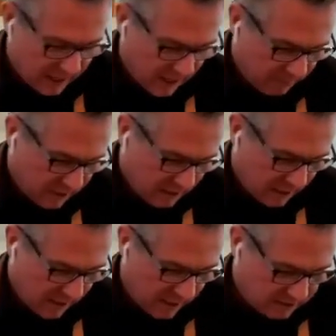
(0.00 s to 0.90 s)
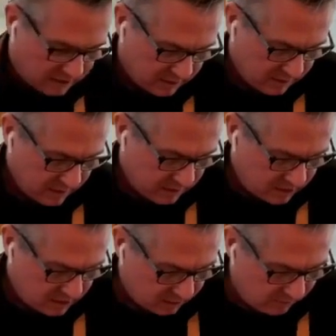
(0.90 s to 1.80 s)
that up in a nice
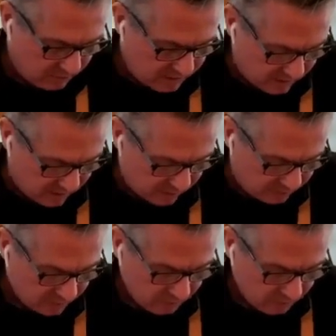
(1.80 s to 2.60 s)
slurry there.